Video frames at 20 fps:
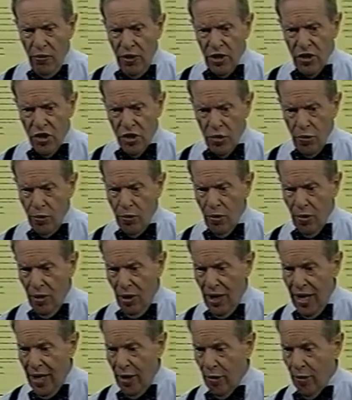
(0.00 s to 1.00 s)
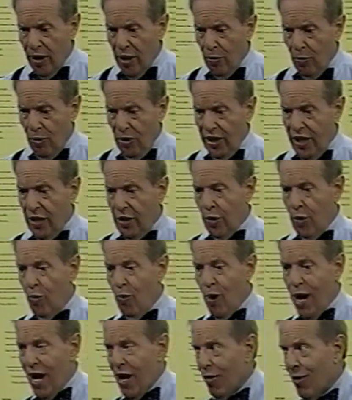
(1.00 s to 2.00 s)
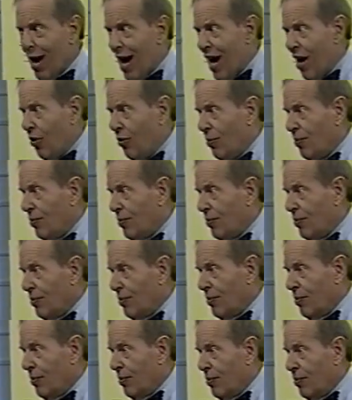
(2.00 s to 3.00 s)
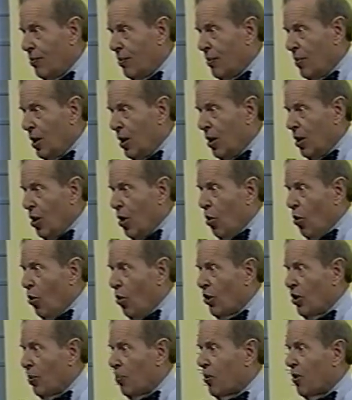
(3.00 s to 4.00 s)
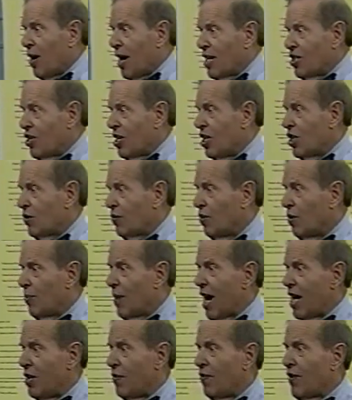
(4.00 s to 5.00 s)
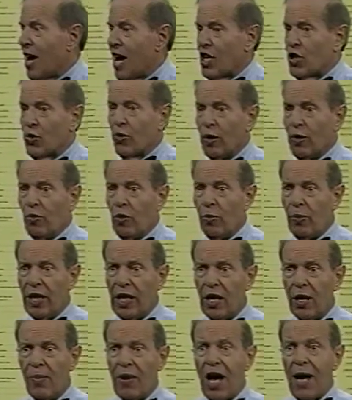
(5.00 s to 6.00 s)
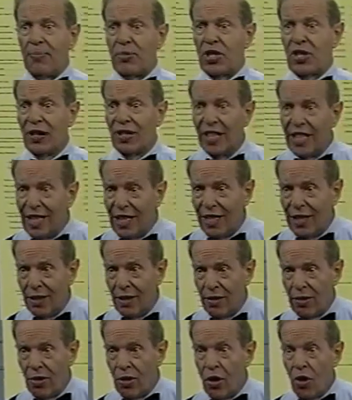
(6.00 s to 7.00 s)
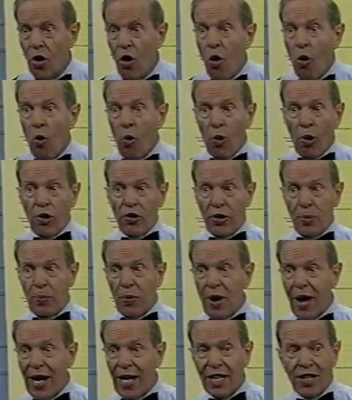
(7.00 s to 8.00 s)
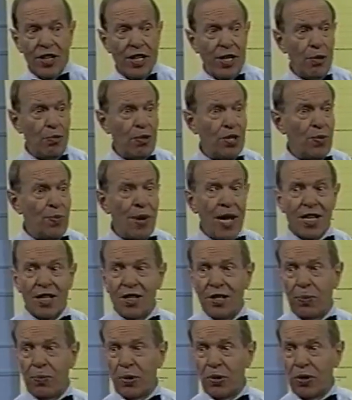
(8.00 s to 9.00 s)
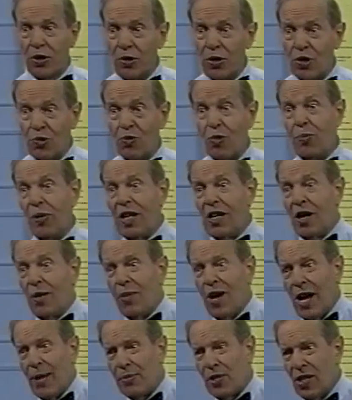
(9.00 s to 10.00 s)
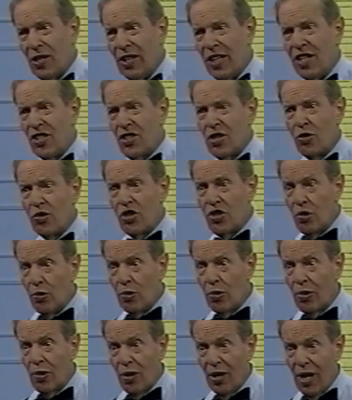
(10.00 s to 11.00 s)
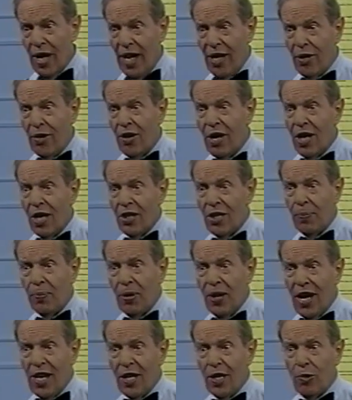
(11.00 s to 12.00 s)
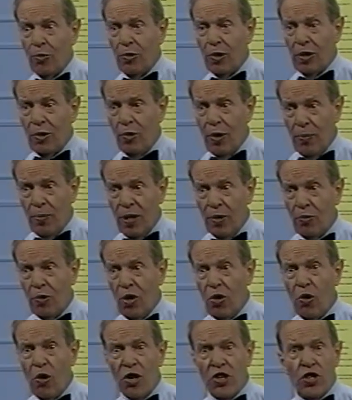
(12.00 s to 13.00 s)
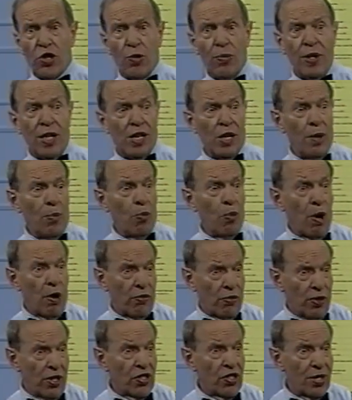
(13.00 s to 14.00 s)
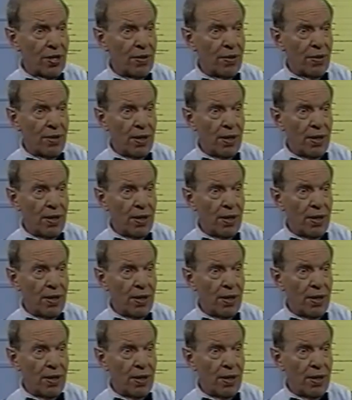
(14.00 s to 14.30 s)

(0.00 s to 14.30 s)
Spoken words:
that sooner or later it will either wear out, or the process for manufacturing will become obsolete, or the product that it was meant to produce will become obsolete. So sooner or later, the plant and equipment will also become worthless.